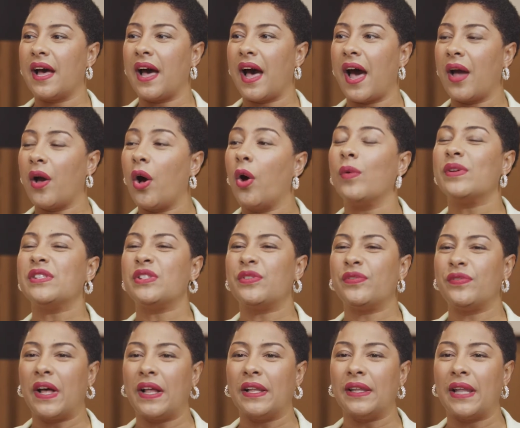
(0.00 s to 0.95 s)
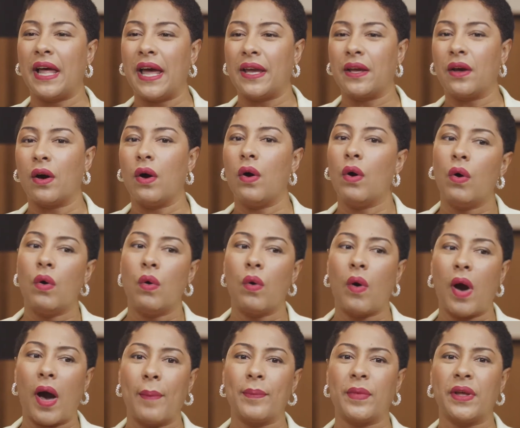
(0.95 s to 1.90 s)
I always felt like,
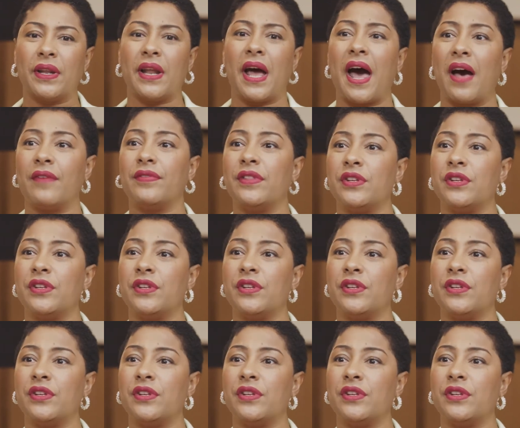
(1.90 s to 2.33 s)
oh, I'm going to have,